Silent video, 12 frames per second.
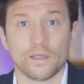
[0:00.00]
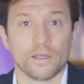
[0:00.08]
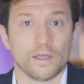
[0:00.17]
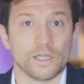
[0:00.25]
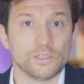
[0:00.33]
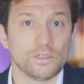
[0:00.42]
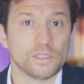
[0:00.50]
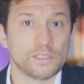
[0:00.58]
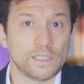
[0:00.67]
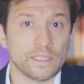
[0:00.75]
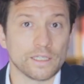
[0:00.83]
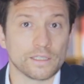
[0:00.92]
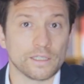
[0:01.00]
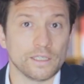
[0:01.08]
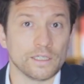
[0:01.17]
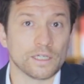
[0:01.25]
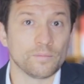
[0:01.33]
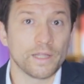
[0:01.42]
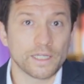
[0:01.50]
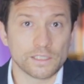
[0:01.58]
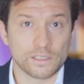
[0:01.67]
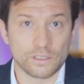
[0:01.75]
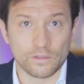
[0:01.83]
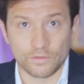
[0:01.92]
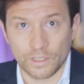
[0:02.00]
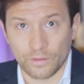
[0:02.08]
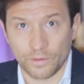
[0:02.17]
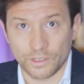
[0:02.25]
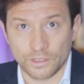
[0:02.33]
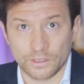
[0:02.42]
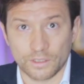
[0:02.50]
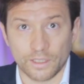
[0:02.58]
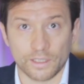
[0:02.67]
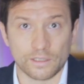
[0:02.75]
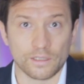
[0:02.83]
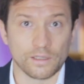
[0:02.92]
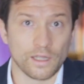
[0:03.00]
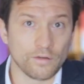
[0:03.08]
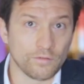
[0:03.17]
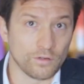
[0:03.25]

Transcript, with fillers: As you can see that the complexity of the questions and the level